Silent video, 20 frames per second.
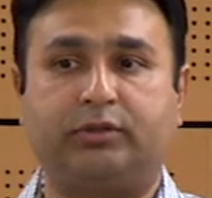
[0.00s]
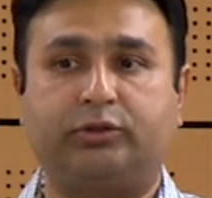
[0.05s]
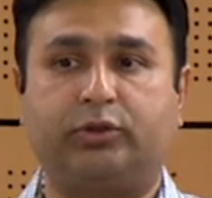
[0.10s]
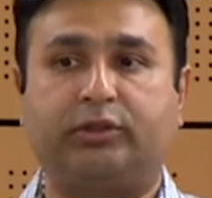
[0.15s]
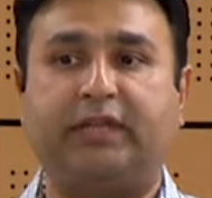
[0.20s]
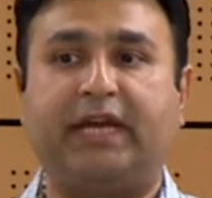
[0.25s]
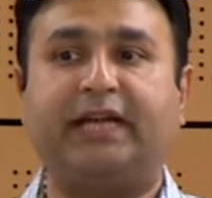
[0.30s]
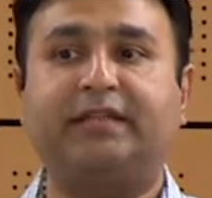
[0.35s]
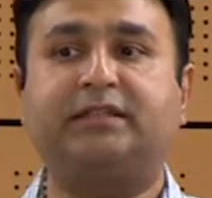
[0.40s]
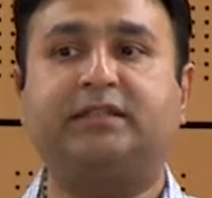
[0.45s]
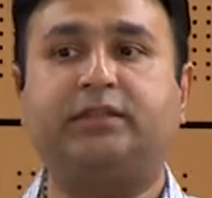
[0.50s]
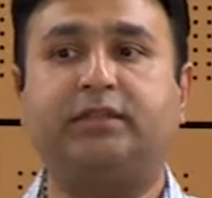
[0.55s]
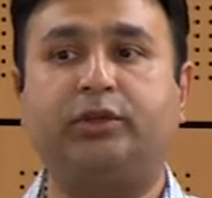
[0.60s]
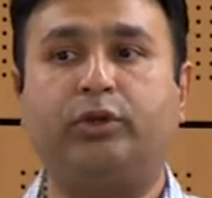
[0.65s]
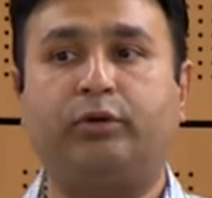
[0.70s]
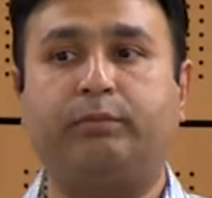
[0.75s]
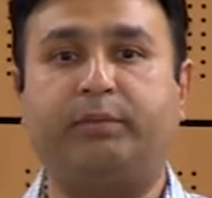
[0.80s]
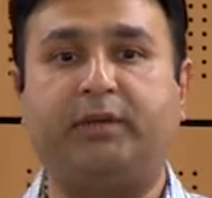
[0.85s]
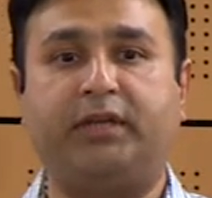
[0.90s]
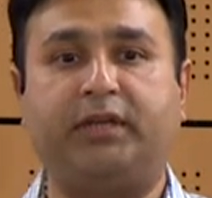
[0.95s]
So that's
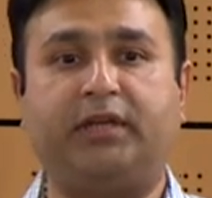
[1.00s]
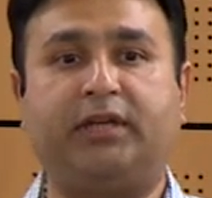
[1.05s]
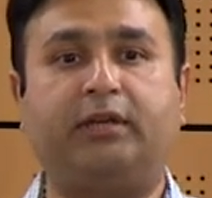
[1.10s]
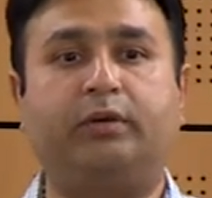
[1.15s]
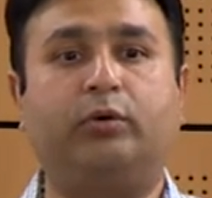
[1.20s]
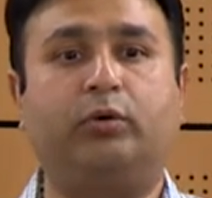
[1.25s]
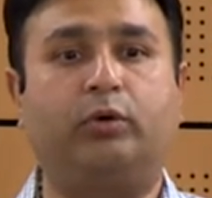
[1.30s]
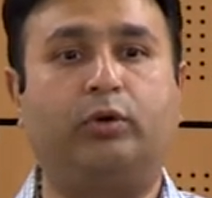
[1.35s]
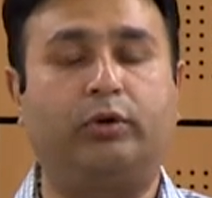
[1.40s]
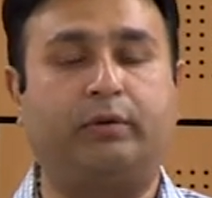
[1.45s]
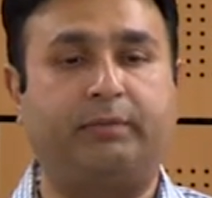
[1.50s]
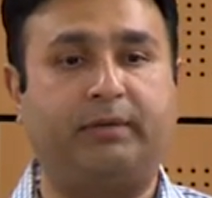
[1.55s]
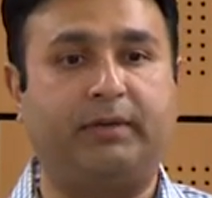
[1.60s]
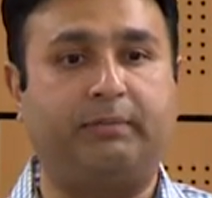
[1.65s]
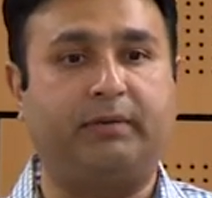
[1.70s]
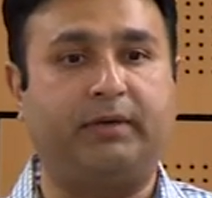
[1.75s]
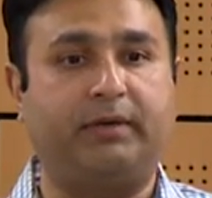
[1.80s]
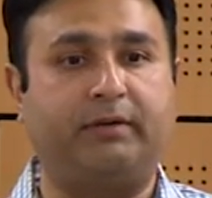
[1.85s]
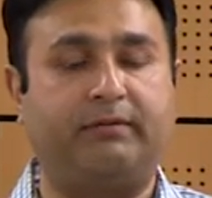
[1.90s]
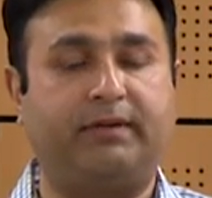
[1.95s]
COPD in old
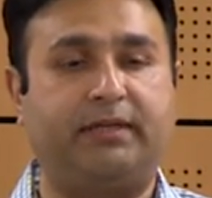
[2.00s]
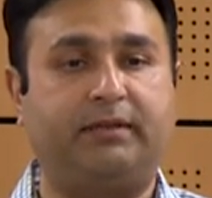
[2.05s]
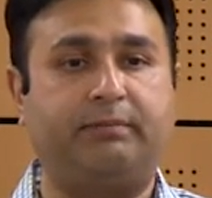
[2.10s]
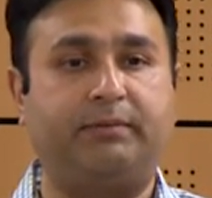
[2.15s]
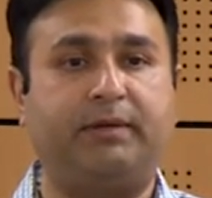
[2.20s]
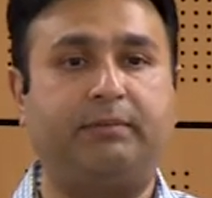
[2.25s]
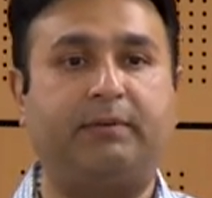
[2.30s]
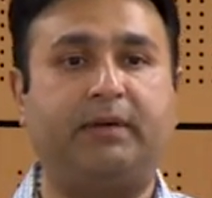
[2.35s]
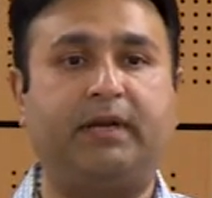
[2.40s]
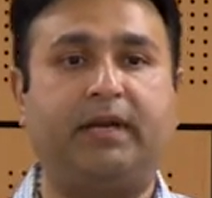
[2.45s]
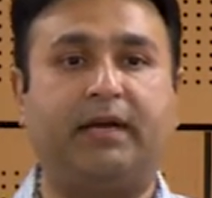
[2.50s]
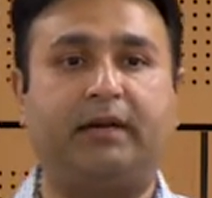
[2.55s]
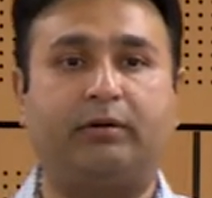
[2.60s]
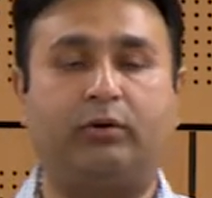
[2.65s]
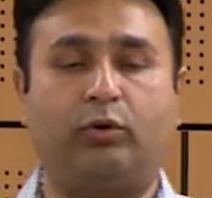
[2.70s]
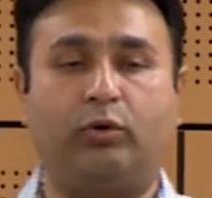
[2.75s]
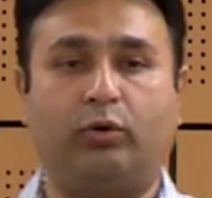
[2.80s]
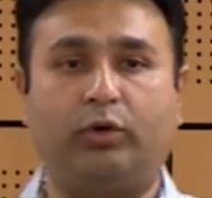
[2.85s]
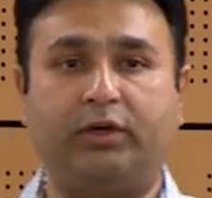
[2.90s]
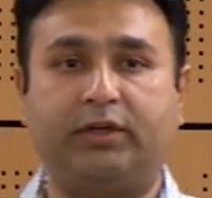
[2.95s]
people. When the people are
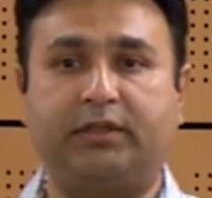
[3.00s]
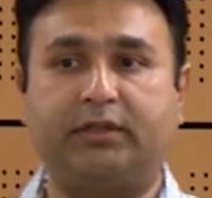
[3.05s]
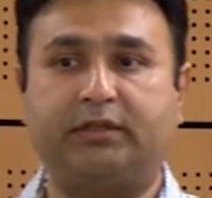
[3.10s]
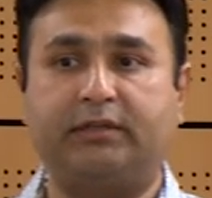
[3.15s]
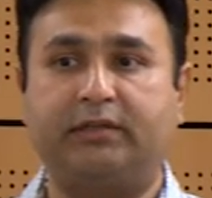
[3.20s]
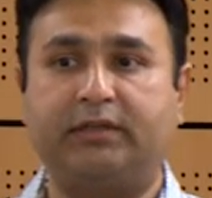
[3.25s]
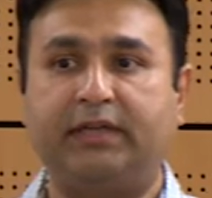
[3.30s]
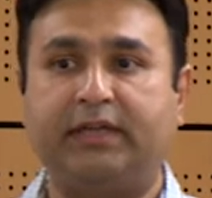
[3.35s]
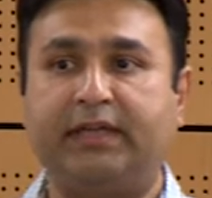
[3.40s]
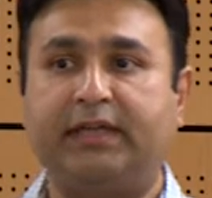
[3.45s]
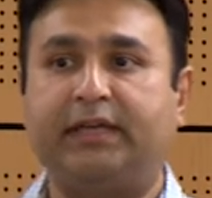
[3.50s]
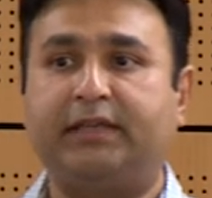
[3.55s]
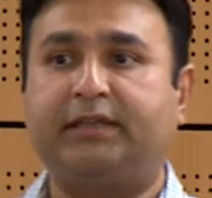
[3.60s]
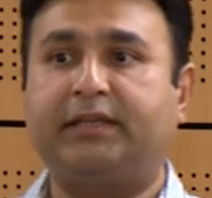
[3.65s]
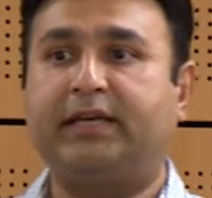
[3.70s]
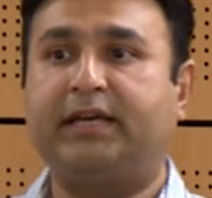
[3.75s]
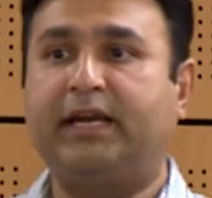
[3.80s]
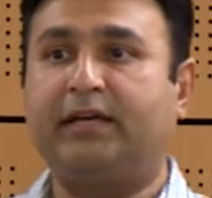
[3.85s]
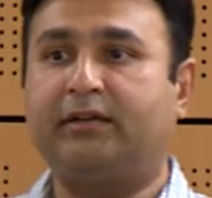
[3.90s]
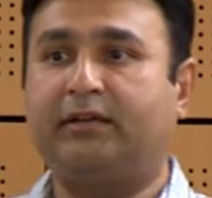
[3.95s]
older,
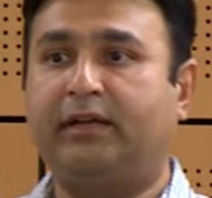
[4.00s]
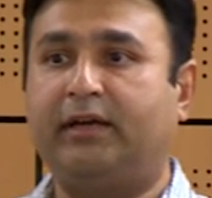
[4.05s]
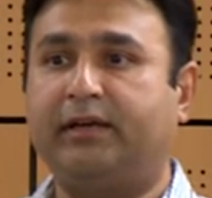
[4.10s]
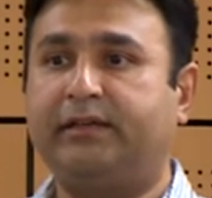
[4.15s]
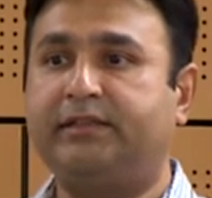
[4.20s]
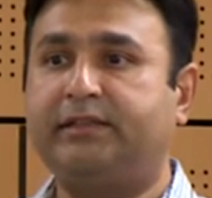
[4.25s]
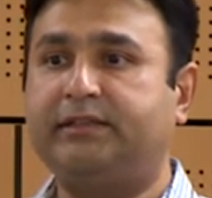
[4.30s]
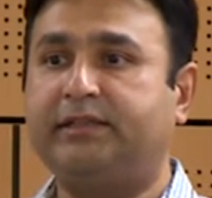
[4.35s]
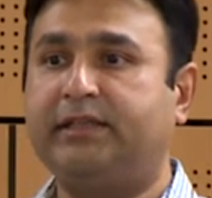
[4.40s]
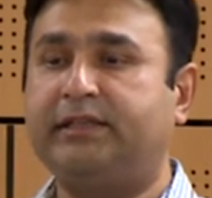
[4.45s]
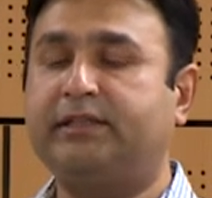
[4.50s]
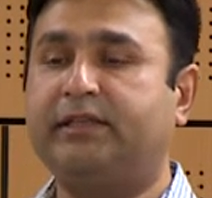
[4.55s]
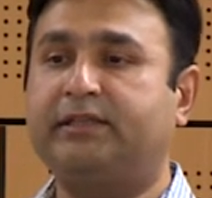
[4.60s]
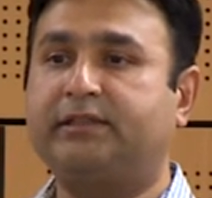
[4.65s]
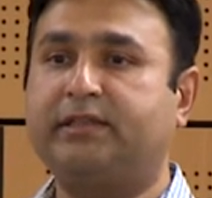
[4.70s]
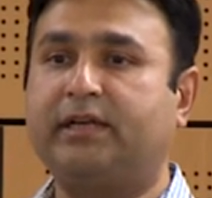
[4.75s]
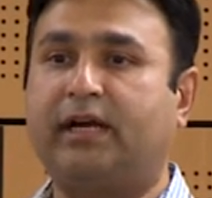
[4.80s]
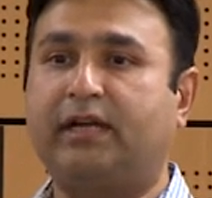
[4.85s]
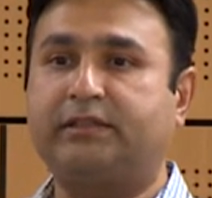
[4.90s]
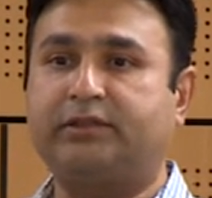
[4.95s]
they get lung disease,
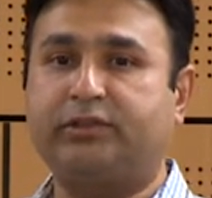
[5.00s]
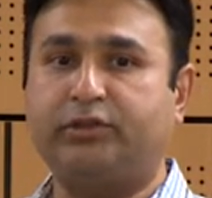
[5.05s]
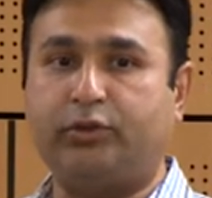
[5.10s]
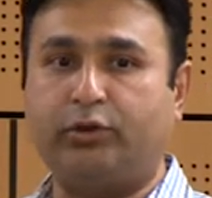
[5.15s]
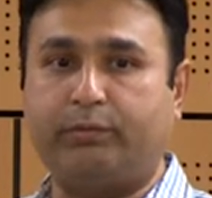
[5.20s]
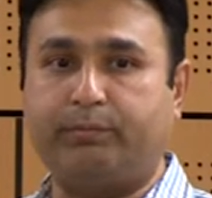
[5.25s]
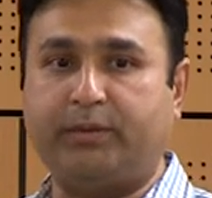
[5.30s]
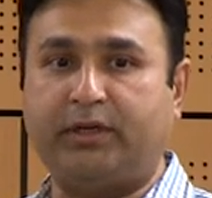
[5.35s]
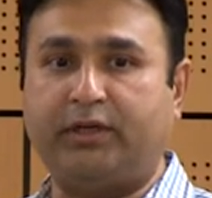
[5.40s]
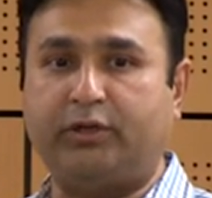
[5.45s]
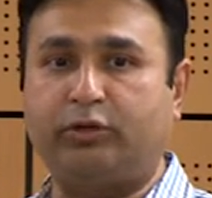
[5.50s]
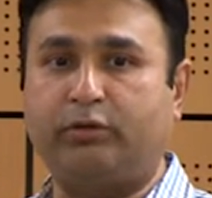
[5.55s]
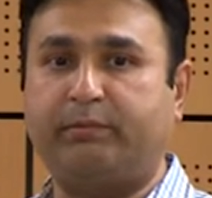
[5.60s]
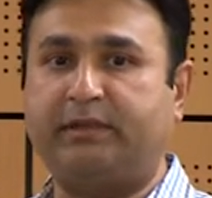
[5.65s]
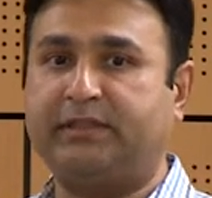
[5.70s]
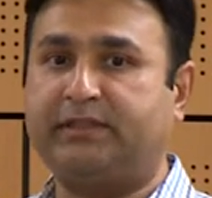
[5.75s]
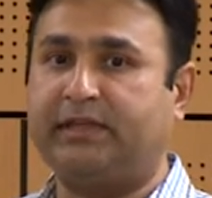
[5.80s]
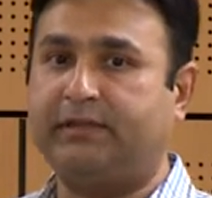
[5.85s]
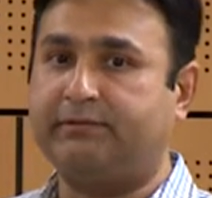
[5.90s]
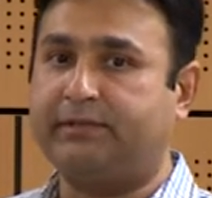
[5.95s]
it's called COPD. You
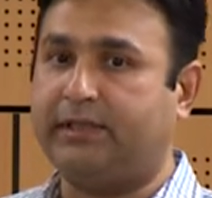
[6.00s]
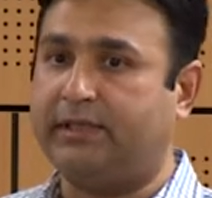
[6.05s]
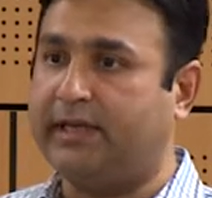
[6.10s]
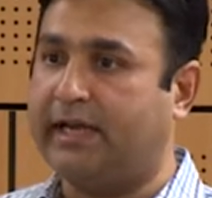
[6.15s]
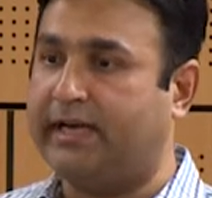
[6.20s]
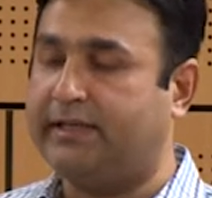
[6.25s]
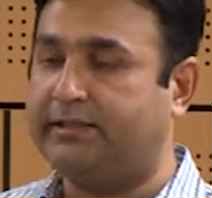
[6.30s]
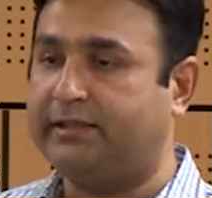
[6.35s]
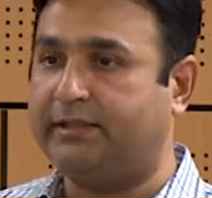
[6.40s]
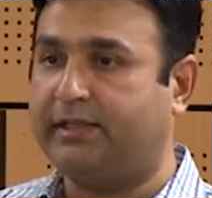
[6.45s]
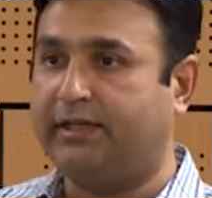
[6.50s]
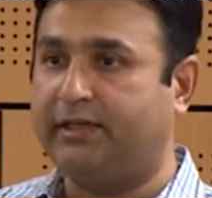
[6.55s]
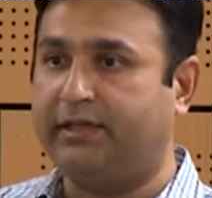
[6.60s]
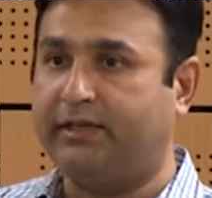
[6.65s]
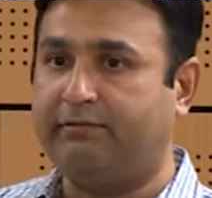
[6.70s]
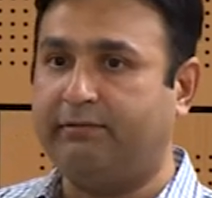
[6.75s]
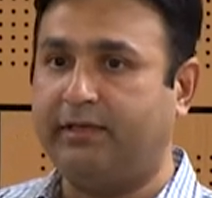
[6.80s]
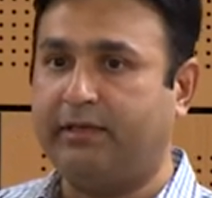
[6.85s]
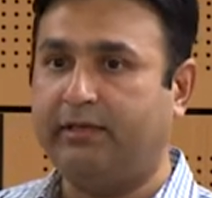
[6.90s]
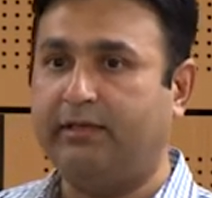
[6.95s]
must have seen ads in the
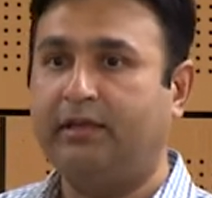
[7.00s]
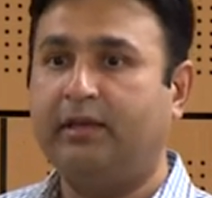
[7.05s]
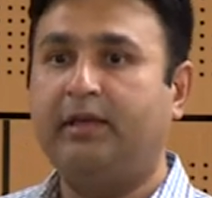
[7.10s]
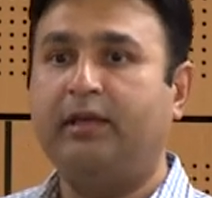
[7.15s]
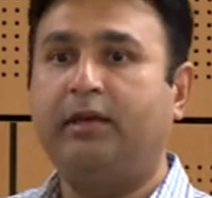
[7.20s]
TV.